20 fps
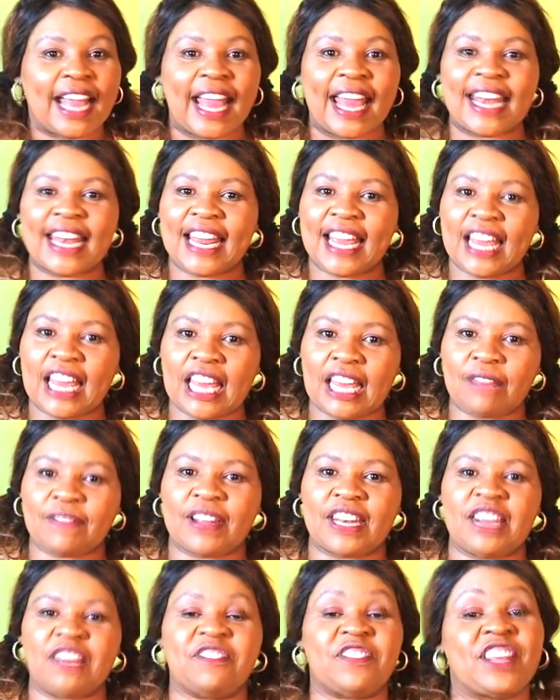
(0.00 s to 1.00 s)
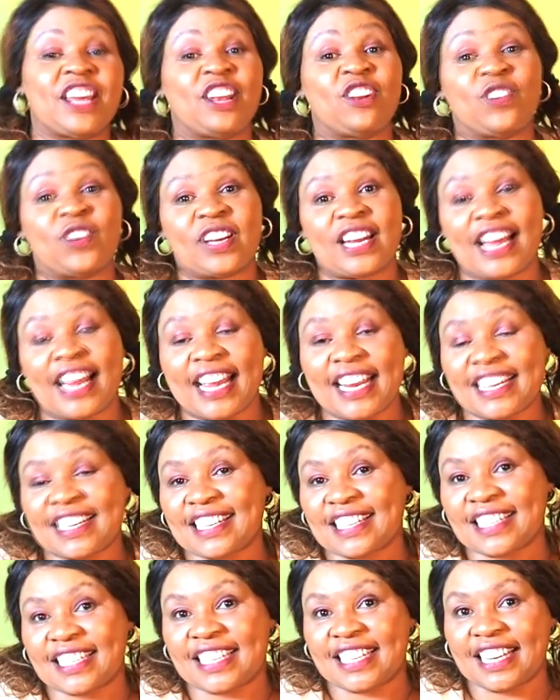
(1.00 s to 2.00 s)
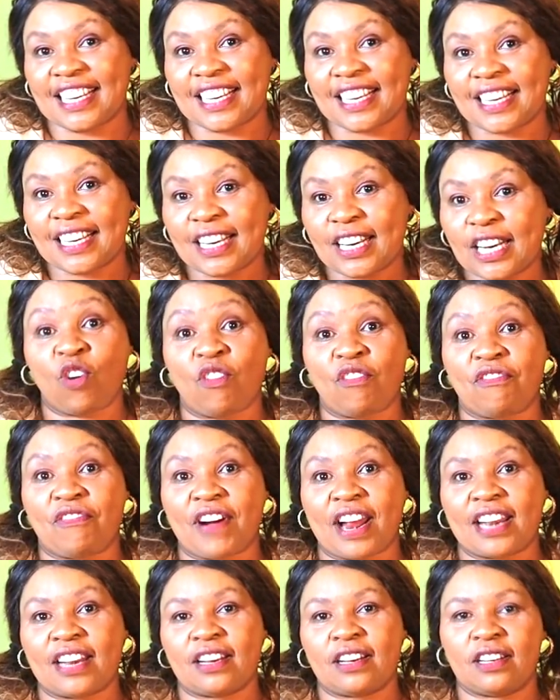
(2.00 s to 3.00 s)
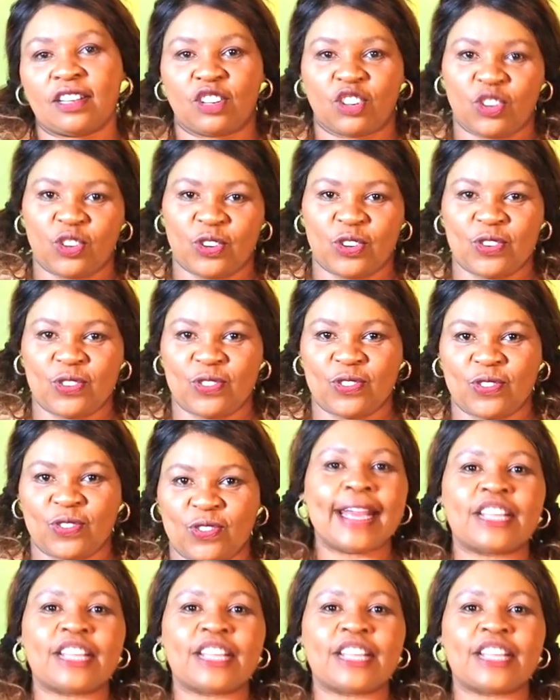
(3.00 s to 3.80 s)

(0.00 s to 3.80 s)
and even if they are not interesting or fun to do.